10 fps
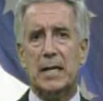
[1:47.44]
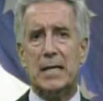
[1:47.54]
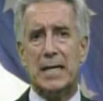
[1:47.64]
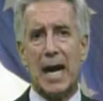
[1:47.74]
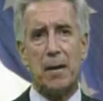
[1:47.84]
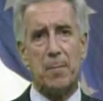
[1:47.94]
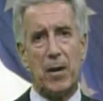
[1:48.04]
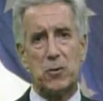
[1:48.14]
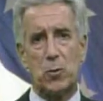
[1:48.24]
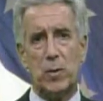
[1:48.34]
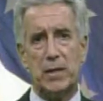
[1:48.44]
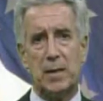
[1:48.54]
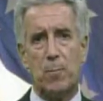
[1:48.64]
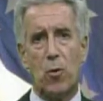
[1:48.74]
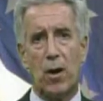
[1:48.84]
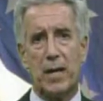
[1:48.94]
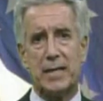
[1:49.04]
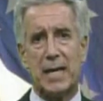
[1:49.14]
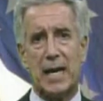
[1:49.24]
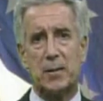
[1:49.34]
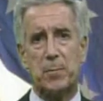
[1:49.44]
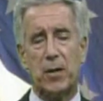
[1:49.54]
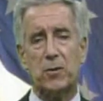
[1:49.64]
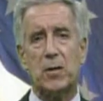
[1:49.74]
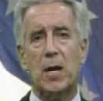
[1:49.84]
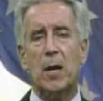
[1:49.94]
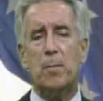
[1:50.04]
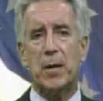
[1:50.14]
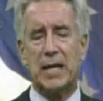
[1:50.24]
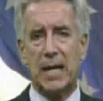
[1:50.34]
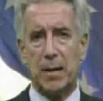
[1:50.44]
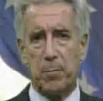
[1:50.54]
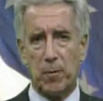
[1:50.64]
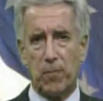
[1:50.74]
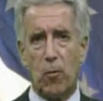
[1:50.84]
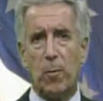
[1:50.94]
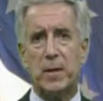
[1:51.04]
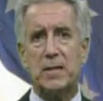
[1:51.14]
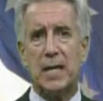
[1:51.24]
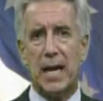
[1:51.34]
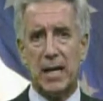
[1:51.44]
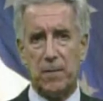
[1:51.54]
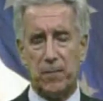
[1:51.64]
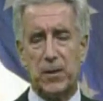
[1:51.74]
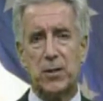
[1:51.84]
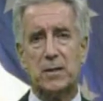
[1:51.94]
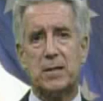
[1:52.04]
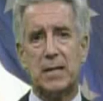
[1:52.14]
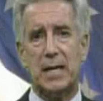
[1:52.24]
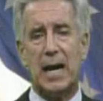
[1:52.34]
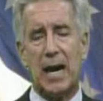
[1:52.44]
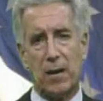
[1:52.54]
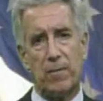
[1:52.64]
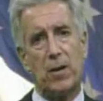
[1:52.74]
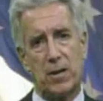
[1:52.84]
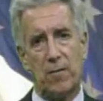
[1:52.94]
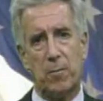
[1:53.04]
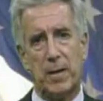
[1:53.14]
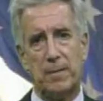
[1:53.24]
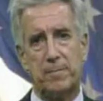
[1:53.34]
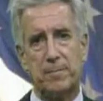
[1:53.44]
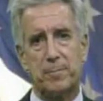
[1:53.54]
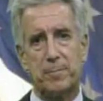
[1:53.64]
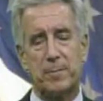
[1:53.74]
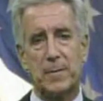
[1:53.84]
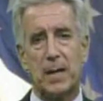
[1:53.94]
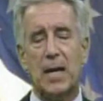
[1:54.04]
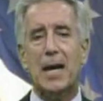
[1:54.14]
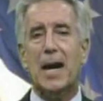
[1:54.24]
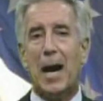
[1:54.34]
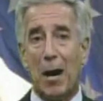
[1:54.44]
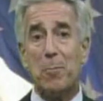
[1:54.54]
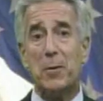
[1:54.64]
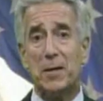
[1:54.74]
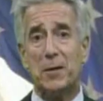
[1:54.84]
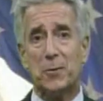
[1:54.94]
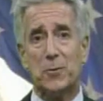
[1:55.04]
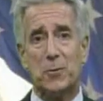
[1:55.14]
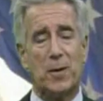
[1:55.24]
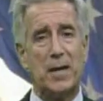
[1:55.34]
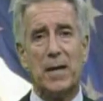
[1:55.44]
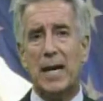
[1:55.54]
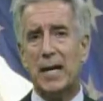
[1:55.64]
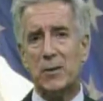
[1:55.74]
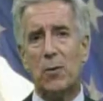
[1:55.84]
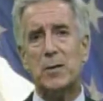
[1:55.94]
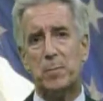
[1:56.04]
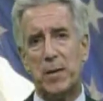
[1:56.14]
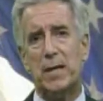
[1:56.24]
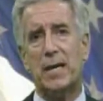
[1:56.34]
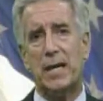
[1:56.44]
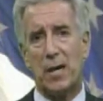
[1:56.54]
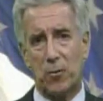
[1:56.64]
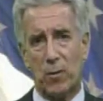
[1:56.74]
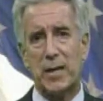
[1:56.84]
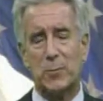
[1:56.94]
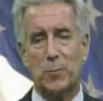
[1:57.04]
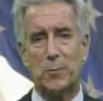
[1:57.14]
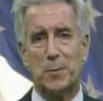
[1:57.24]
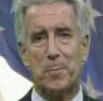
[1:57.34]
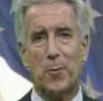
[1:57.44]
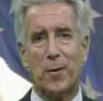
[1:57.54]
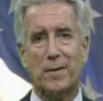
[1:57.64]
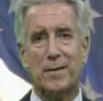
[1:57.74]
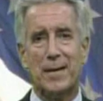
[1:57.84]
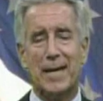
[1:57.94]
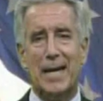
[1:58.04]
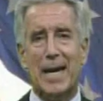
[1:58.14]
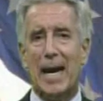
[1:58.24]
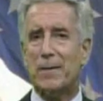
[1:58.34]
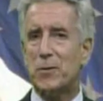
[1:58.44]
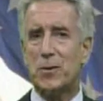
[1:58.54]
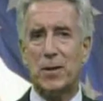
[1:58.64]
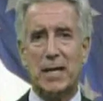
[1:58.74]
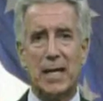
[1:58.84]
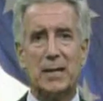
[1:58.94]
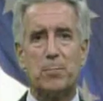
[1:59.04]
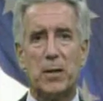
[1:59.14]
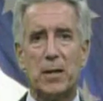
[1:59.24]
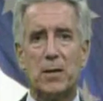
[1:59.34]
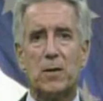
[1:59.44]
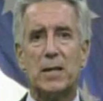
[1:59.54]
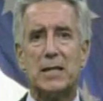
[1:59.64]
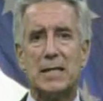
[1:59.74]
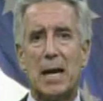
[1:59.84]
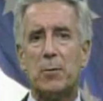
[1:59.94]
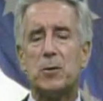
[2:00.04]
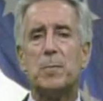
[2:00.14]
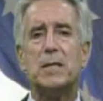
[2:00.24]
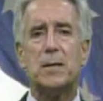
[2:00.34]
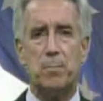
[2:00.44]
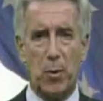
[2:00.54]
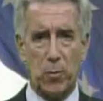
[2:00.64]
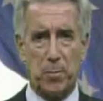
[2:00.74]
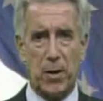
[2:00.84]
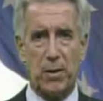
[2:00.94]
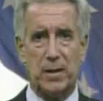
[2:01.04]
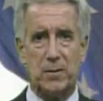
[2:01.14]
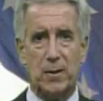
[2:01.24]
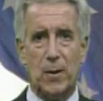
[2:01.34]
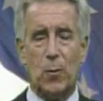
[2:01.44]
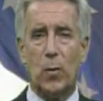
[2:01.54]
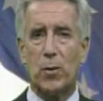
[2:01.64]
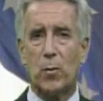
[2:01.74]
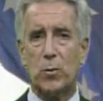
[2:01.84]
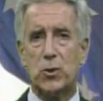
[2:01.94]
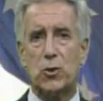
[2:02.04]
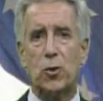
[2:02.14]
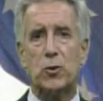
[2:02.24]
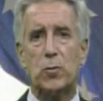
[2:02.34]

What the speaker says: Not about squeezing more out of taxpayers, but getting performance and efficiency out of our government. Our political strength has always been in our grassroots support. I have stood against political establishments in both parties, whether it was George